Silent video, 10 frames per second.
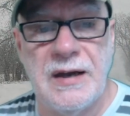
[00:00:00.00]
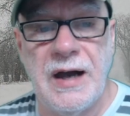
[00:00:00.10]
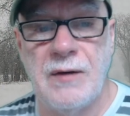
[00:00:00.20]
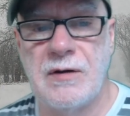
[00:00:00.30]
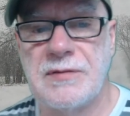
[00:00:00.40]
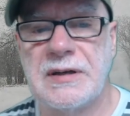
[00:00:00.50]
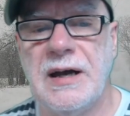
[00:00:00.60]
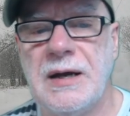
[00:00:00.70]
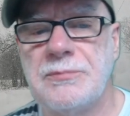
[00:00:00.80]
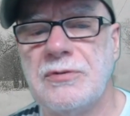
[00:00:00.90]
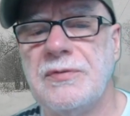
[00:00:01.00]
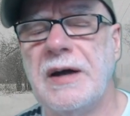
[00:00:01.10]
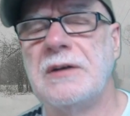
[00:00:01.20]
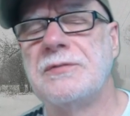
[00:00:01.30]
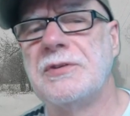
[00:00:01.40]
However, God
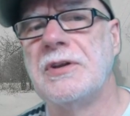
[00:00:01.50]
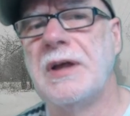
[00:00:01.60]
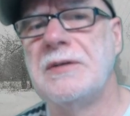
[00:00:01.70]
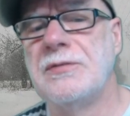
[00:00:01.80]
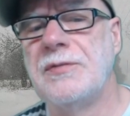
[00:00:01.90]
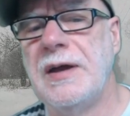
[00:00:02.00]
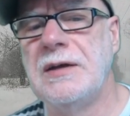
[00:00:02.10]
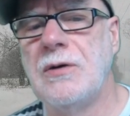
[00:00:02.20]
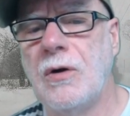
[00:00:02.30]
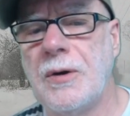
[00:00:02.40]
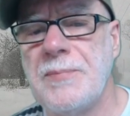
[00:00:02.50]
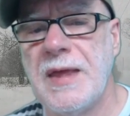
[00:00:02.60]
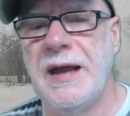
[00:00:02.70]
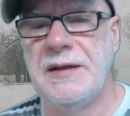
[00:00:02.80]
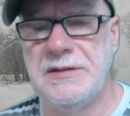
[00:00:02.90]
provided for the life of Hagar
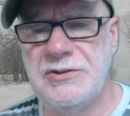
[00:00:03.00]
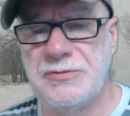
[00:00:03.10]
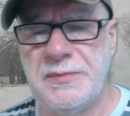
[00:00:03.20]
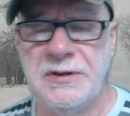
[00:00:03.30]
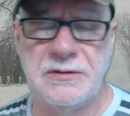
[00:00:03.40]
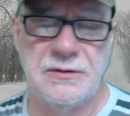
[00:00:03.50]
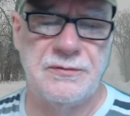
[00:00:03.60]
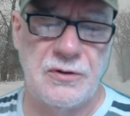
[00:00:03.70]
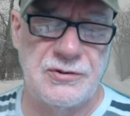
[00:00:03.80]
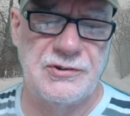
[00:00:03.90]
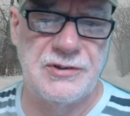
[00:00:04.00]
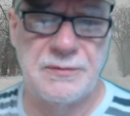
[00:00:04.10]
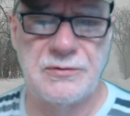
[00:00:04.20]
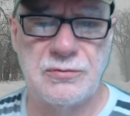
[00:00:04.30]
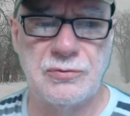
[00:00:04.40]
and Ishmael. In verses
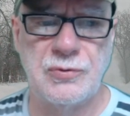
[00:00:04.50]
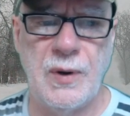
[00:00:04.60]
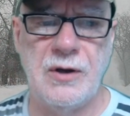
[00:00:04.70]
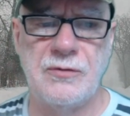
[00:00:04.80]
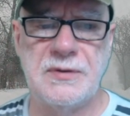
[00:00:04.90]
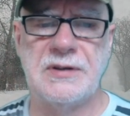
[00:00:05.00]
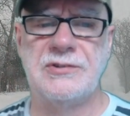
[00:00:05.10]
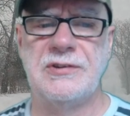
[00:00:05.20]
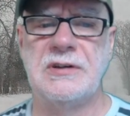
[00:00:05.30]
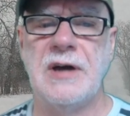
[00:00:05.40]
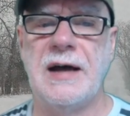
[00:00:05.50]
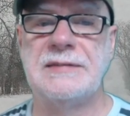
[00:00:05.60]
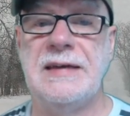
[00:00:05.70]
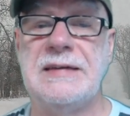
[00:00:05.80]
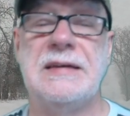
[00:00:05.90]
7 through 12, we can see
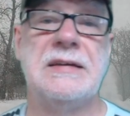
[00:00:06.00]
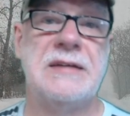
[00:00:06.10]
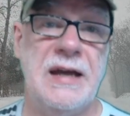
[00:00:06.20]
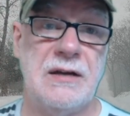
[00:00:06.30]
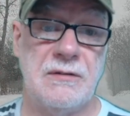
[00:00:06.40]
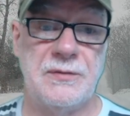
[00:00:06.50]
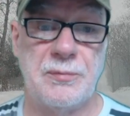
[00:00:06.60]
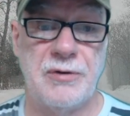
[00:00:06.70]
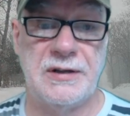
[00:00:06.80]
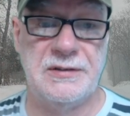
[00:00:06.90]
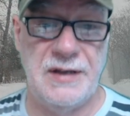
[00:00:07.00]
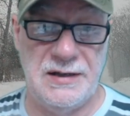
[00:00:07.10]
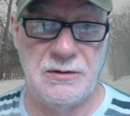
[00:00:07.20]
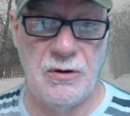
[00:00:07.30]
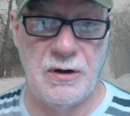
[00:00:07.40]
God taking care of the pregnant
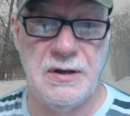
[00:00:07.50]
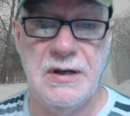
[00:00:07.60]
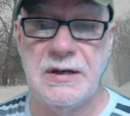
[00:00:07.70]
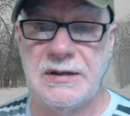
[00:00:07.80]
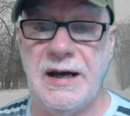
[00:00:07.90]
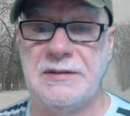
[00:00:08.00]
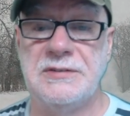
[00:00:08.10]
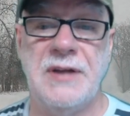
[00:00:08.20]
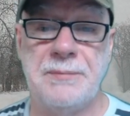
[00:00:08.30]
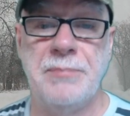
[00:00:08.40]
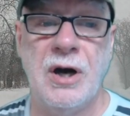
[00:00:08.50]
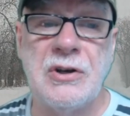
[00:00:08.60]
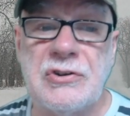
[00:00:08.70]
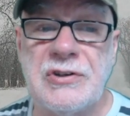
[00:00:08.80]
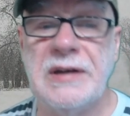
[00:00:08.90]
Hagar. God did not
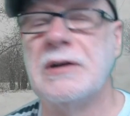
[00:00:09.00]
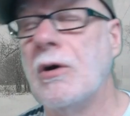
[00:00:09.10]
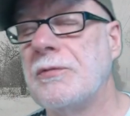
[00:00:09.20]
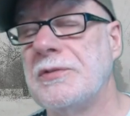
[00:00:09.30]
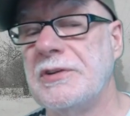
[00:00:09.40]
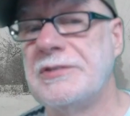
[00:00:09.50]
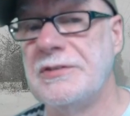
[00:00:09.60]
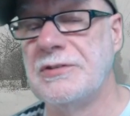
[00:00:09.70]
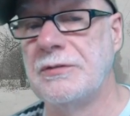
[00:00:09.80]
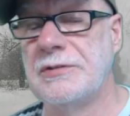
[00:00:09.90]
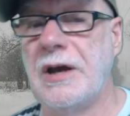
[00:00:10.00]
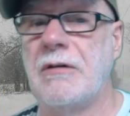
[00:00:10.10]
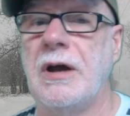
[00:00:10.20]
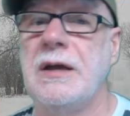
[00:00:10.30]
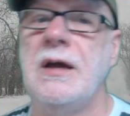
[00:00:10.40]
punish Hagar for the sins of
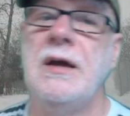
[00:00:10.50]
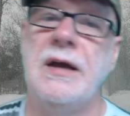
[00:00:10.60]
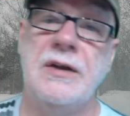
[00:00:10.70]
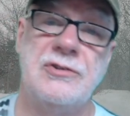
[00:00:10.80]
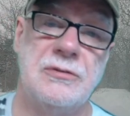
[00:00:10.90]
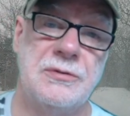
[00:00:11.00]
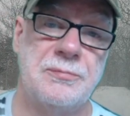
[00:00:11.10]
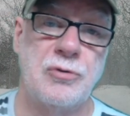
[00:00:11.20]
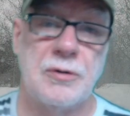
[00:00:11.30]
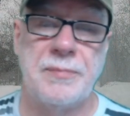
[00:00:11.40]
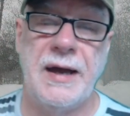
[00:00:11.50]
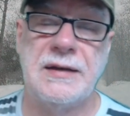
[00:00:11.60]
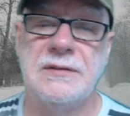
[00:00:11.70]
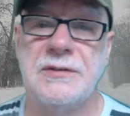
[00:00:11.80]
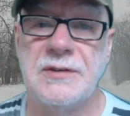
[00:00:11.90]
Sarai, and she was brought
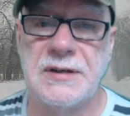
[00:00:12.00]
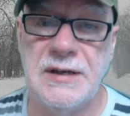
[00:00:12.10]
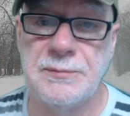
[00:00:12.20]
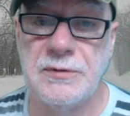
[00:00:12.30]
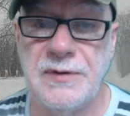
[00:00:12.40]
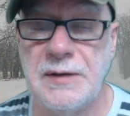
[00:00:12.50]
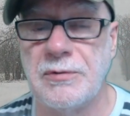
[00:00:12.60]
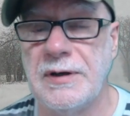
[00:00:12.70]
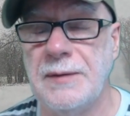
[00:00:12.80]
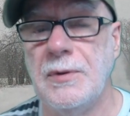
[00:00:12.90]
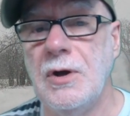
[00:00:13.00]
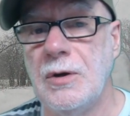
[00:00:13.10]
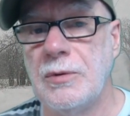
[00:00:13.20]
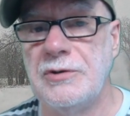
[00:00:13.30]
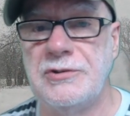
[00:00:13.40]
back into the camp of Abraham
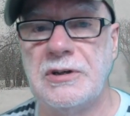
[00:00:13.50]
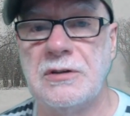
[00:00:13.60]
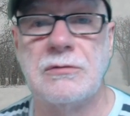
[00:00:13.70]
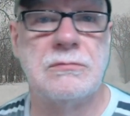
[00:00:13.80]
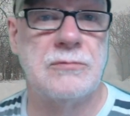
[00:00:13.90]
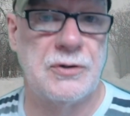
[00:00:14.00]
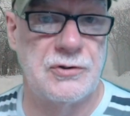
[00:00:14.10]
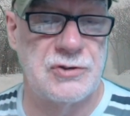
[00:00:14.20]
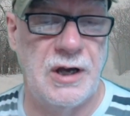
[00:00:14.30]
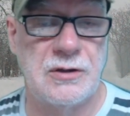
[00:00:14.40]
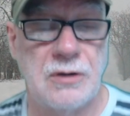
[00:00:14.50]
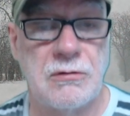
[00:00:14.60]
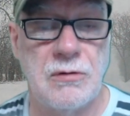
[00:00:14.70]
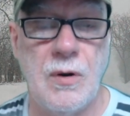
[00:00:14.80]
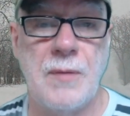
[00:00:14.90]
where the child could
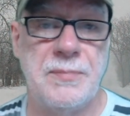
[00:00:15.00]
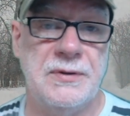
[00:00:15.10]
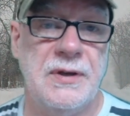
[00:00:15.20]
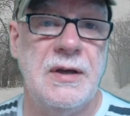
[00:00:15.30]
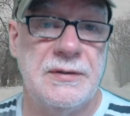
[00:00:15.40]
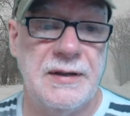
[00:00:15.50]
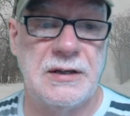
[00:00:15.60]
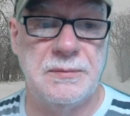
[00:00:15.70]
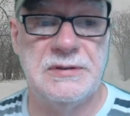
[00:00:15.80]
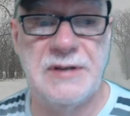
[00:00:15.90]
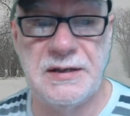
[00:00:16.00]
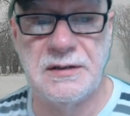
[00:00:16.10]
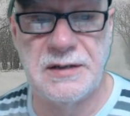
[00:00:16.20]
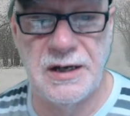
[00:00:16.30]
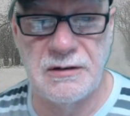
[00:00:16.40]
grow up and they could be
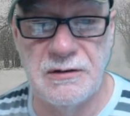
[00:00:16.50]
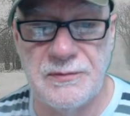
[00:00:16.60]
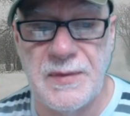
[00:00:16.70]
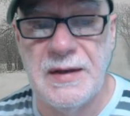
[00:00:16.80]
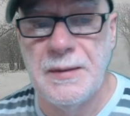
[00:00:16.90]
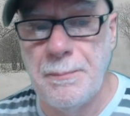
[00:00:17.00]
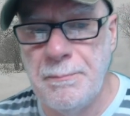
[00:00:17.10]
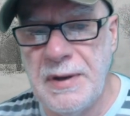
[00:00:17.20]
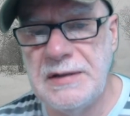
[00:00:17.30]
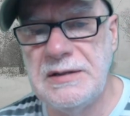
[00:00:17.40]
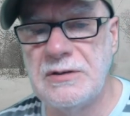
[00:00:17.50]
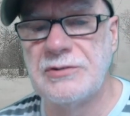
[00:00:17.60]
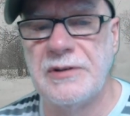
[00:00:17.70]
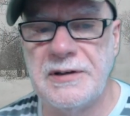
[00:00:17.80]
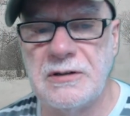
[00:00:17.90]
taken care of. Many
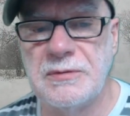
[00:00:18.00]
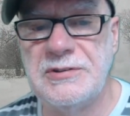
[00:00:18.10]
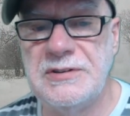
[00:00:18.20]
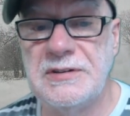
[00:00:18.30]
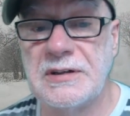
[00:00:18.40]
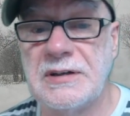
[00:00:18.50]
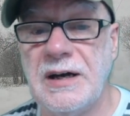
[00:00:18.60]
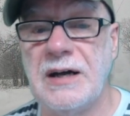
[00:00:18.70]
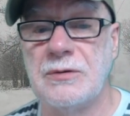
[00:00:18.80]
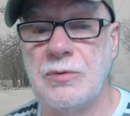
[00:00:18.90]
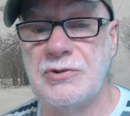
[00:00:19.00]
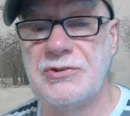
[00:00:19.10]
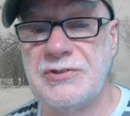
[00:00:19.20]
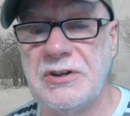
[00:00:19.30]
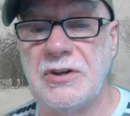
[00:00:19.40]
years later, we see that God was
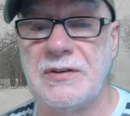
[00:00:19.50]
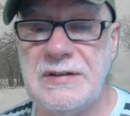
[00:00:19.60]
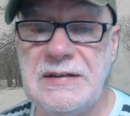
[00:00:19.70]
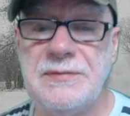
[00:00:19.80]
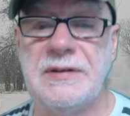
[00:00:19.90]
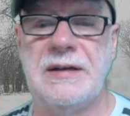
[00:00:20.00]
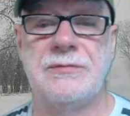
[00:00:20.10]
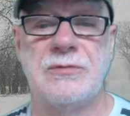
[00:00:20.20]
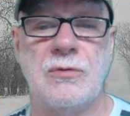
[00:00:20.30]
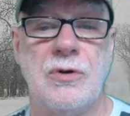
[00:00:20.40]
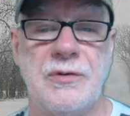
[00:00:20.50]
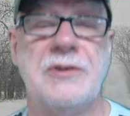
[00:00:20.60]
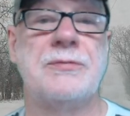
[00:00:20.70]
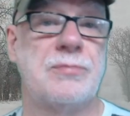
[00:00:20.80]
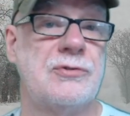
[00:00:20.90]
still, even after all
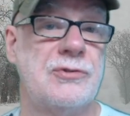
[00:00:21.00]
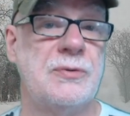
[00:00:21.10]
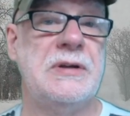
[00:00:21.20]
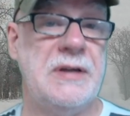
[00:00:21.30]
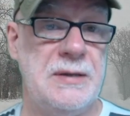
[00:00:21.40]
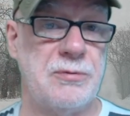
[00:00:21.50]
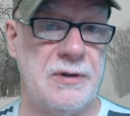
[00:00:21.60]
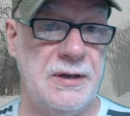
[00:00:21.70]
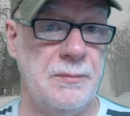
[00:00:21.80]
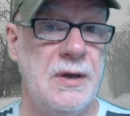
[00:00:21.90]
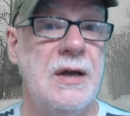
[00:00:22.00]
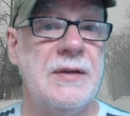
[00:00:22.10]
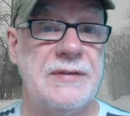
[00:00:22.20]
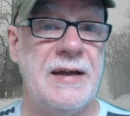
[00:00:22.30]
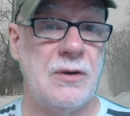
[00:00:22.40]
this, pursuing Abraham.
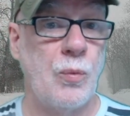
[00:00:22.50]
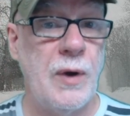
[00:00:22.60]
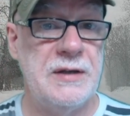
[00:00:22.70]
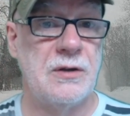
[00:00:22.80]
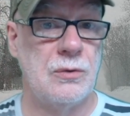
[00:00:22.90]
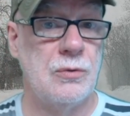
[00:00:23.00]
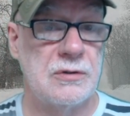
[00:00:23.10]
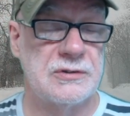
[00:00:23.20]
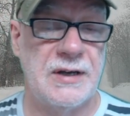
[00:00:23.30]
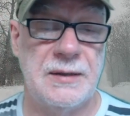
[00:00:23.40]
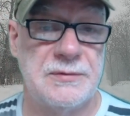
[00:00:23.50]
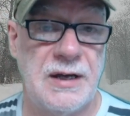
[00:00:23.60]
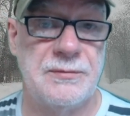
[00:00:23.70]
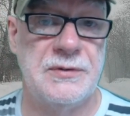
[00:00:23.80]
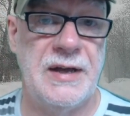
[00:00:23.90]
They had to wait a long time to
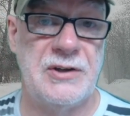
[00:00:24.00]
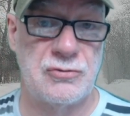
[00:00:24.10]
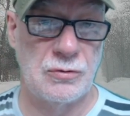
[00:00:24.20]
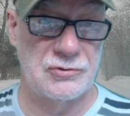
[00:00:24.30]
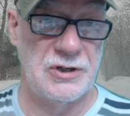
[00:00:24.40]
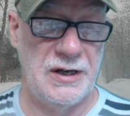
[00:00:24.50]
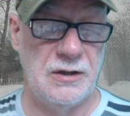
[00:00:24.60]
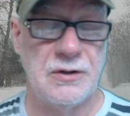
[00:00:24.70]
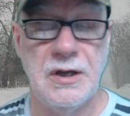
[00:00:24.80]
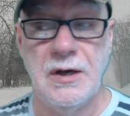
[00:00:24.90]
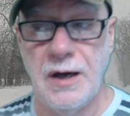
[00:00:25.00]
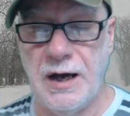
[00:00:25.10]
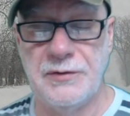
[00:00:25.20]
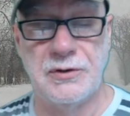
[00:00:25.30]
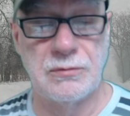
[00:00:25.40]
have a natural child
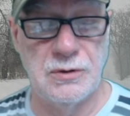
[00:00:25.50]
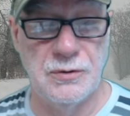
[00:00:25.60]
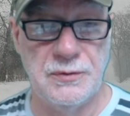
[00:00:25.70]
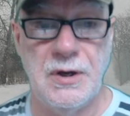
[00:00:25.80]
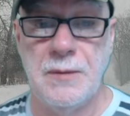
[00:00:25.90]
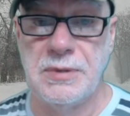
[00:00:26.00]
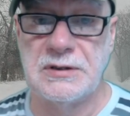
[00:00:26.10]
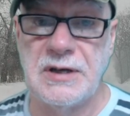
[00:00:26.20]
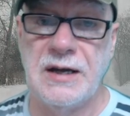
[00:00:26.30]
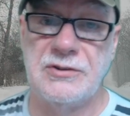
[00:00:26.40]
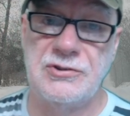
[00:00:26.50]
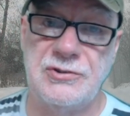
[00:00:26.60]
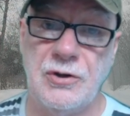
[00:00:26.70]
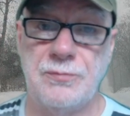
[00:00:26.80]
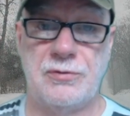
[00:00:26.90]
on their own, but God
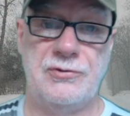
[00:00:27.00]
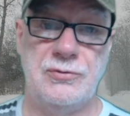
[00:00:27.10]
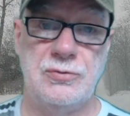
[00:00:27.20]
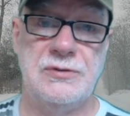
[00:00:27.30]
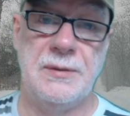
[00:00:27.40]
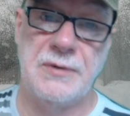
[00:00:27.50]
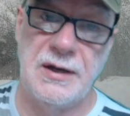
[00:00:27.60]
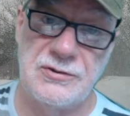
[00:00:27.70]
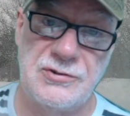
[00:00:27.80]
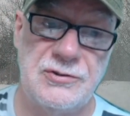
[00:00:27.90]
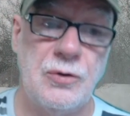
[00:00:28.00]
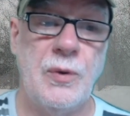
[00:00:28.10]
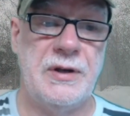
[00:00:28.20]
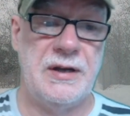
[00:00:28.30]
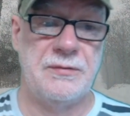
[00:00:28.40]
still pursued them. God still
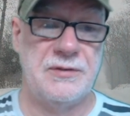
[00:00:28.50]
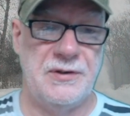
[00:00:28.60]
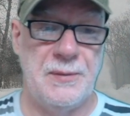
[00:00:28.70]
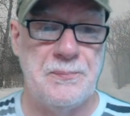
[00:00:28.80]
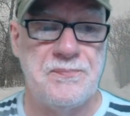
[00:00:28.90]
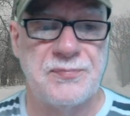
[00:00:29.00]
went after them.